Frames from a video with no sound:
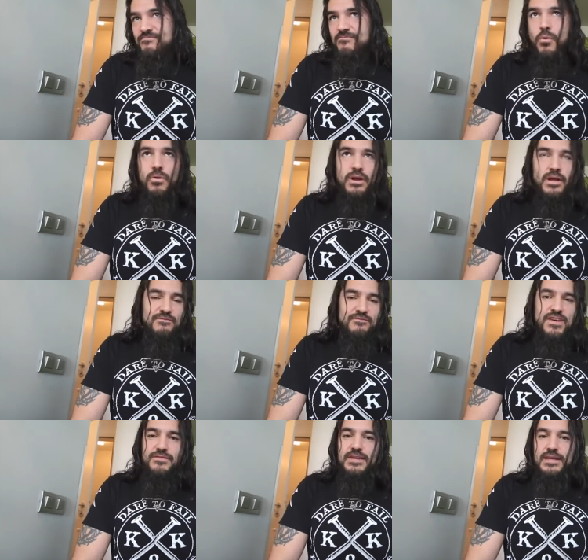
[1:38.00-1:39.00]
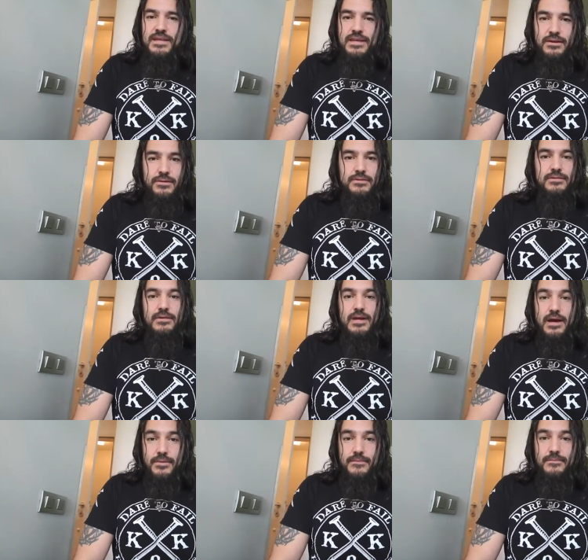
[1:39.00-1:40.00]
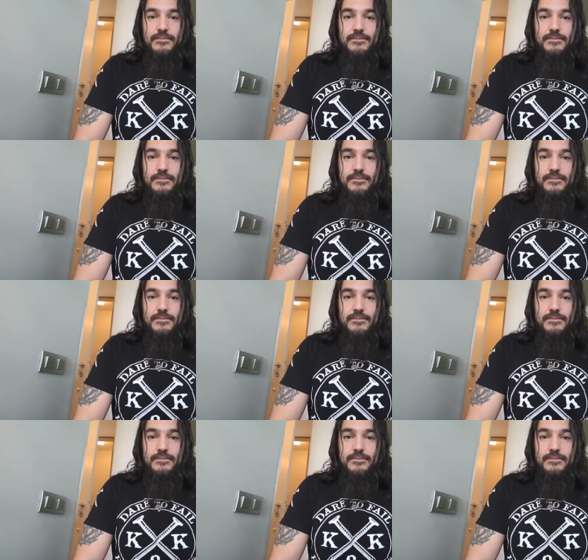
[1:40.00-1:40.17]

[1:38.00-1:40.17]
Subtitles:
40, 50 years now.